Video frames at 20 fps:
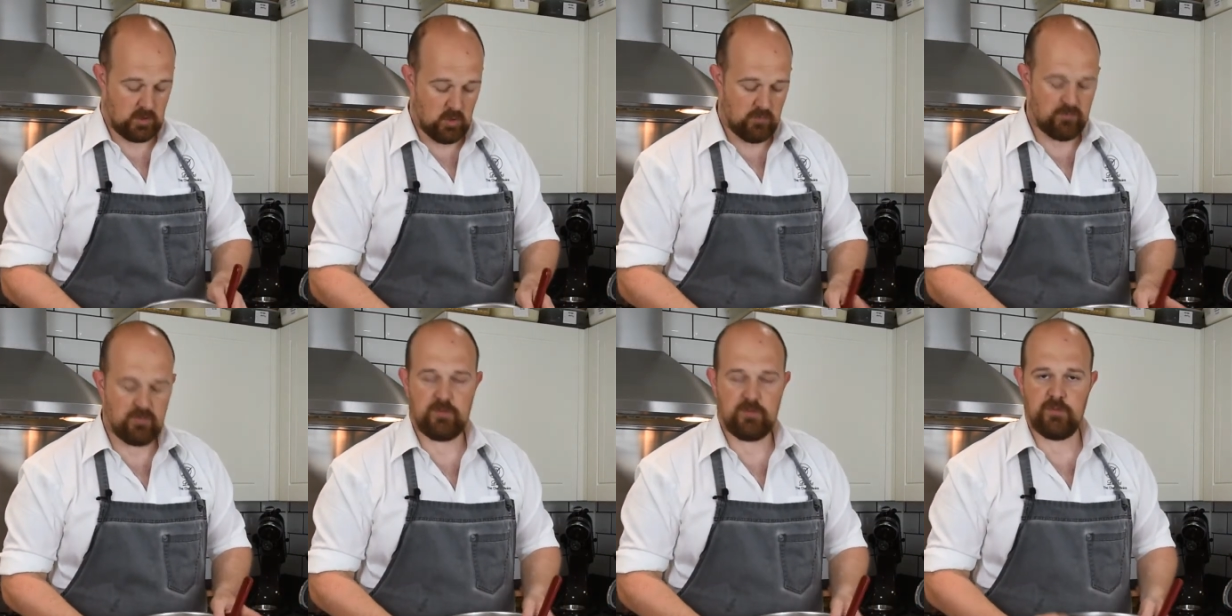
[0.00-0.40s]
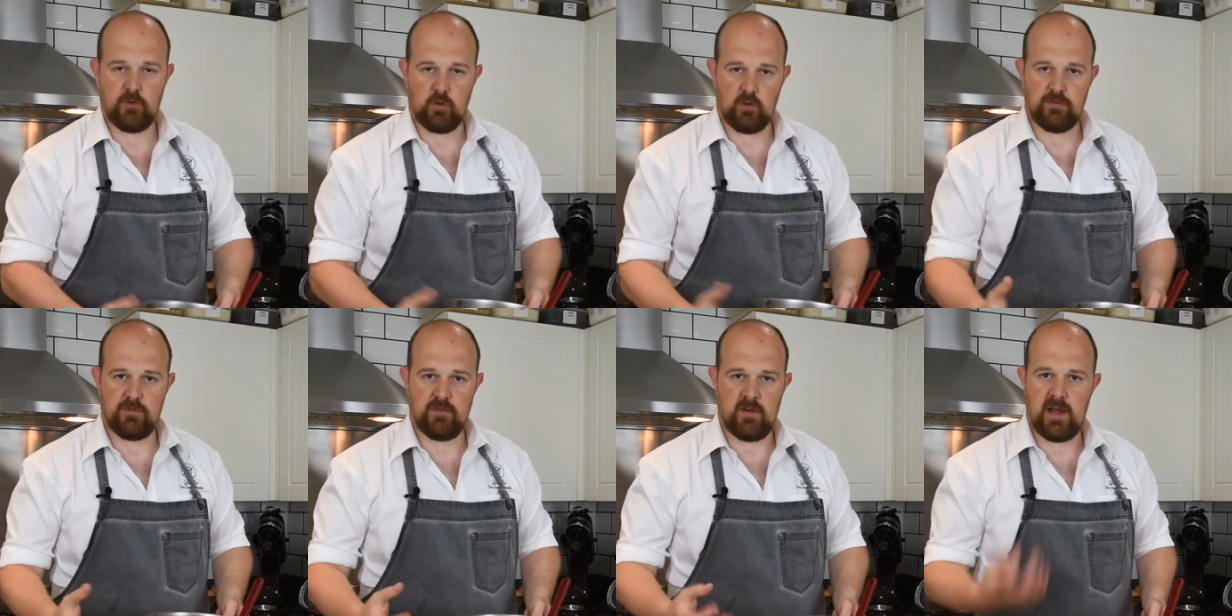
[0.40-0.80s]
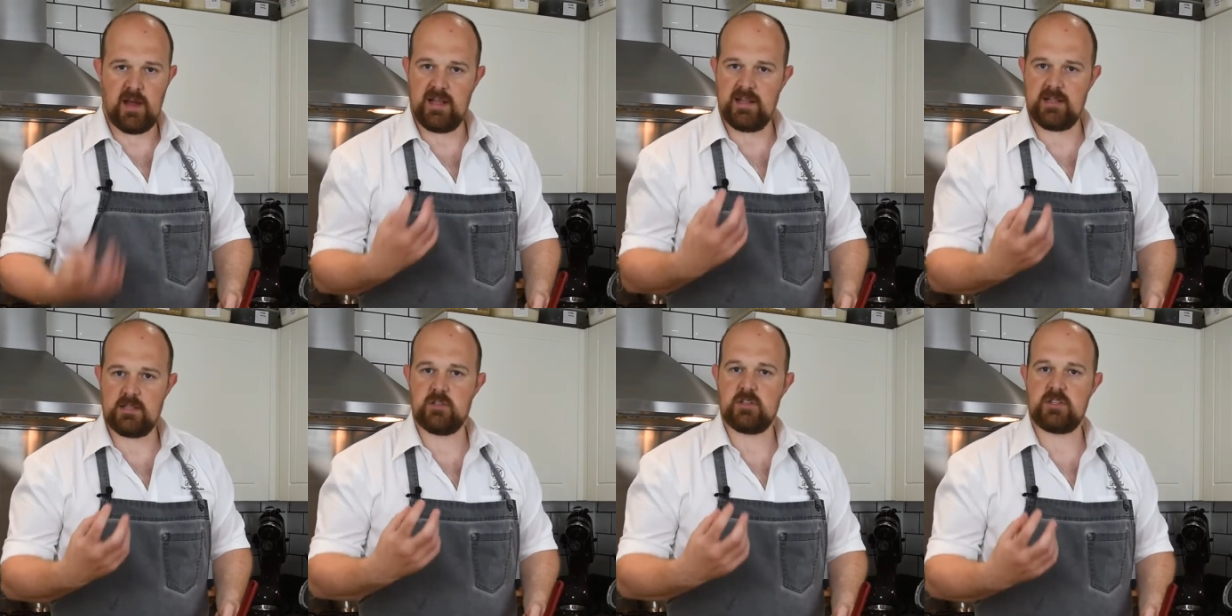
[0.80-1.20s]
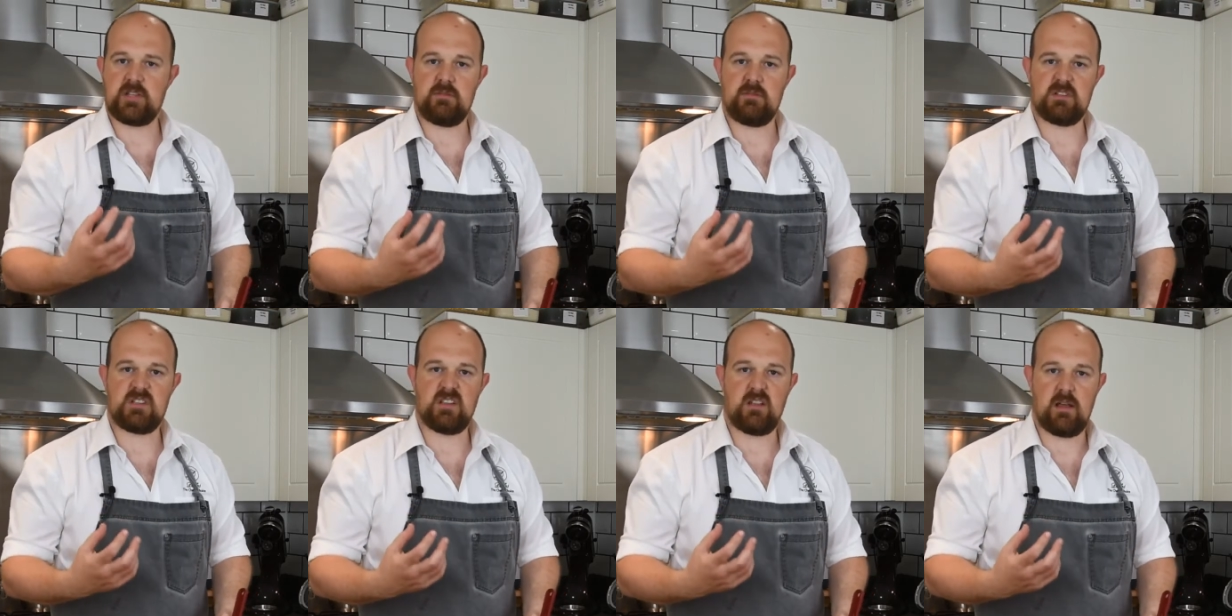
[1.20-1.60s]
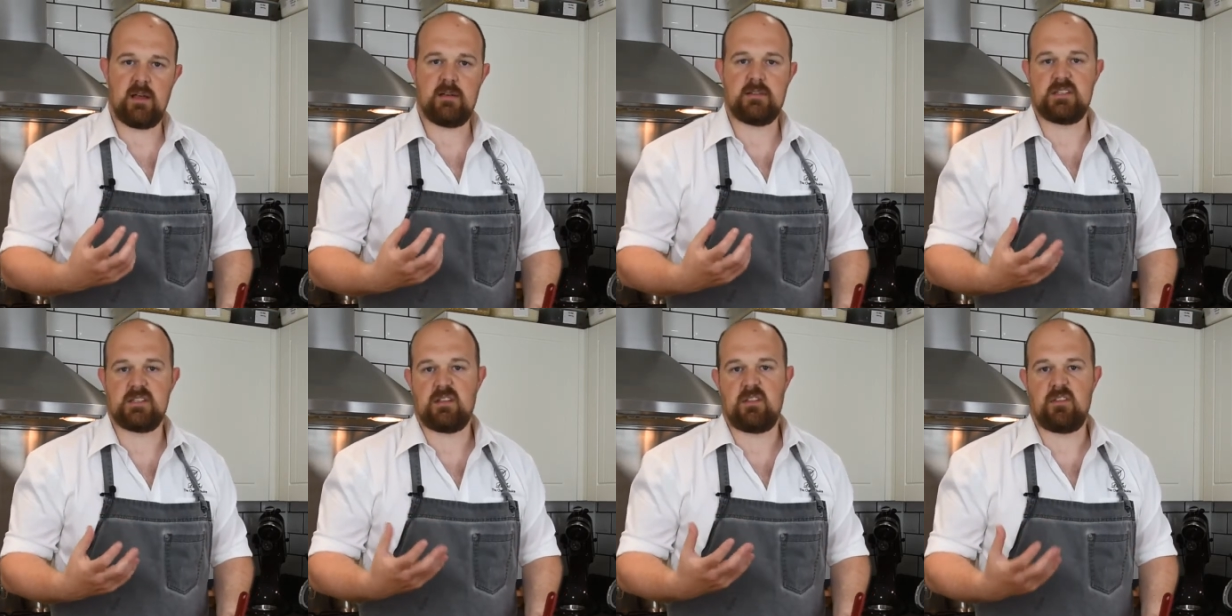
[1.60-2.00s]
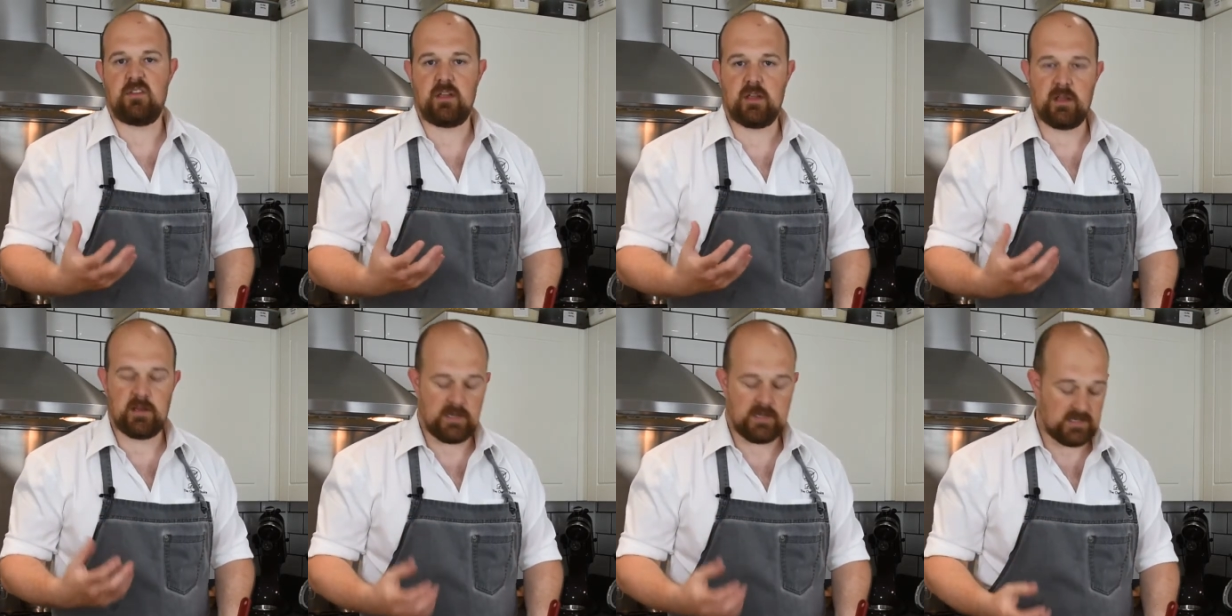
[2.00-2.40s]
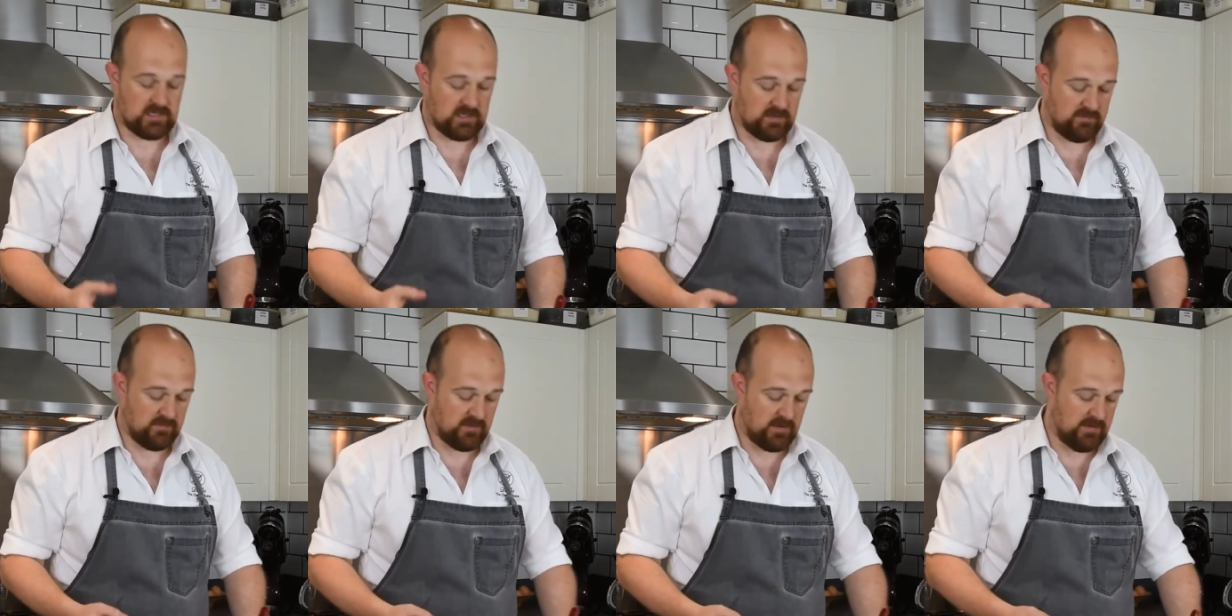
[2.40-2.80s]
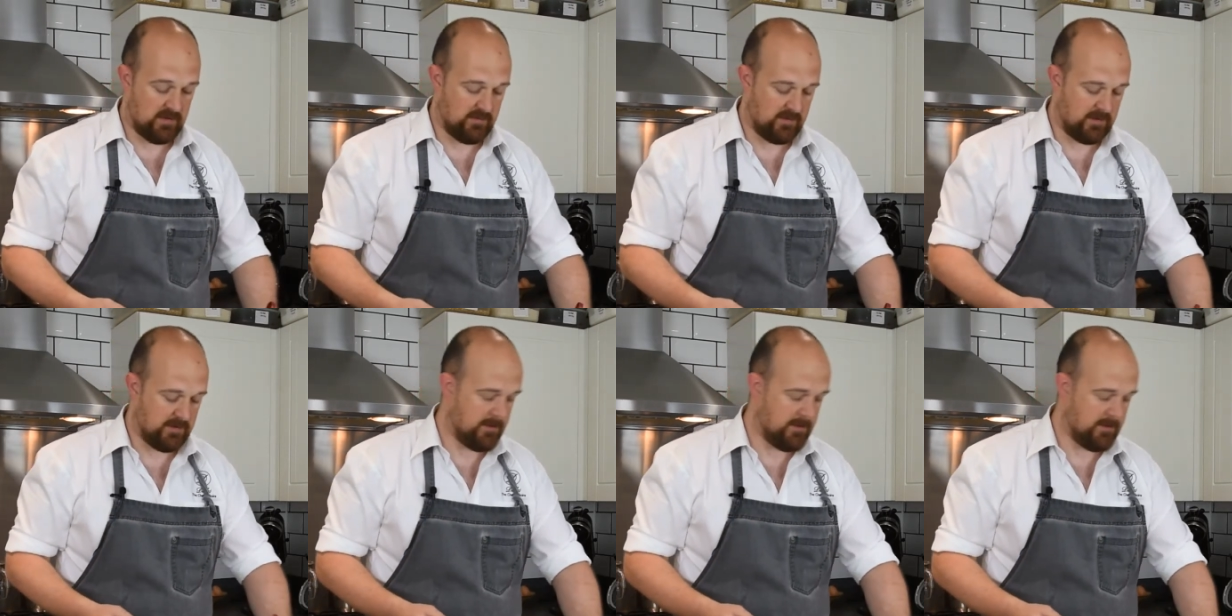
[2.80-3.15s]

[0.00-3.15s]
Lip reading: Go for full fat, it just has a thicker, nicer flavour.